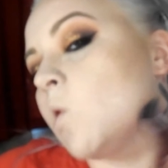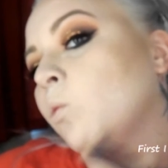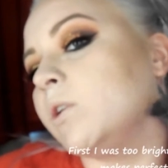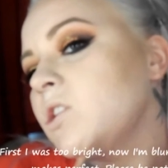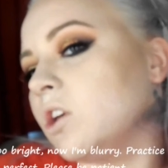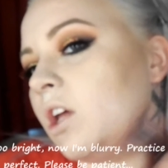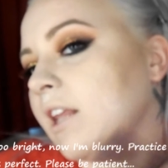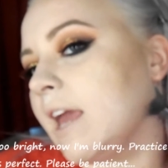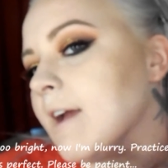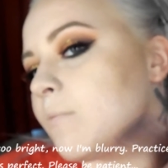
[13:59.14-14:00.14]
What's a good
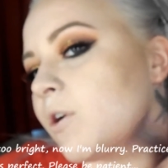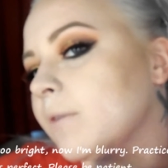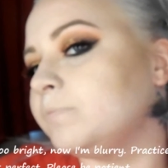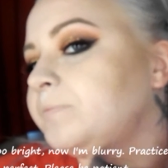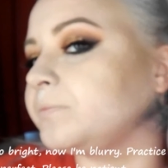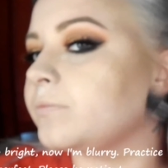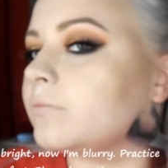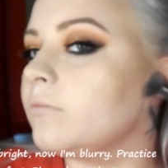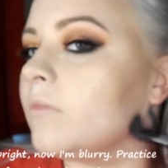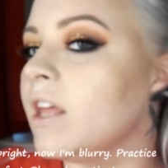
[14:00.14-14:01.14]
camera
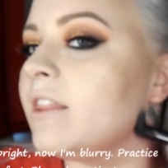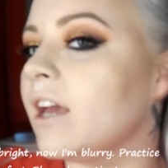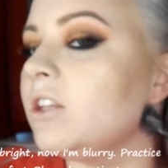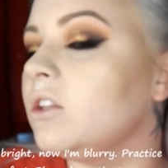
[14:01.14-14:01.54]
that